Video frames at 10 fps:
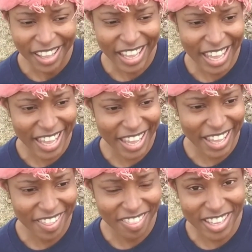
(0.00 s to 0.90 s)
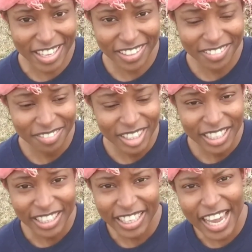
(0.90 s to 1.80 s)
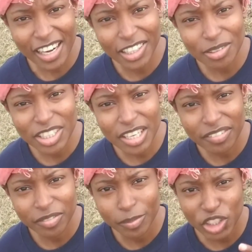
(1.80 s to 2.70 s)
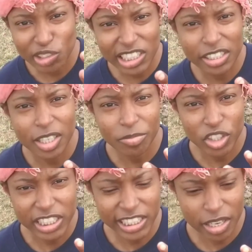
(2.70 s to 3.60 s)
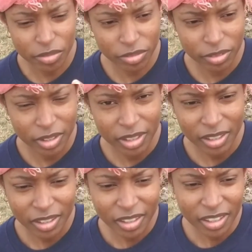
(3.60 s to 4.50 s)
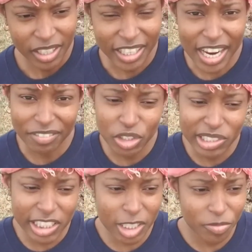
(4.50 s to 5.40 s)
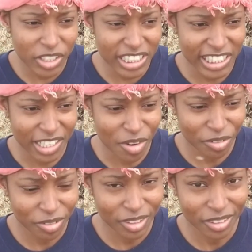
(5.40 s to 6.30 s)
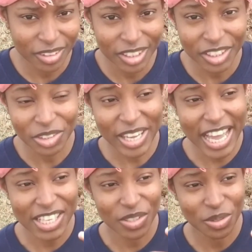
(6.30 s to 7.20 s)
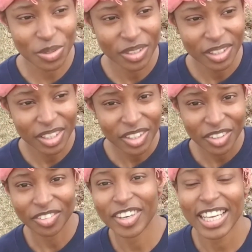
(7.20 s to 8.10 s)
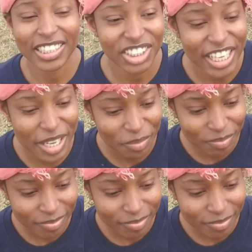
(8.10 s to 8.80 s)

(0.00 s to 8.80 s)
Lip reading: And then it got a little tough, but you stood up for yourself. And after you stood up for yourself, you had to ride the shame.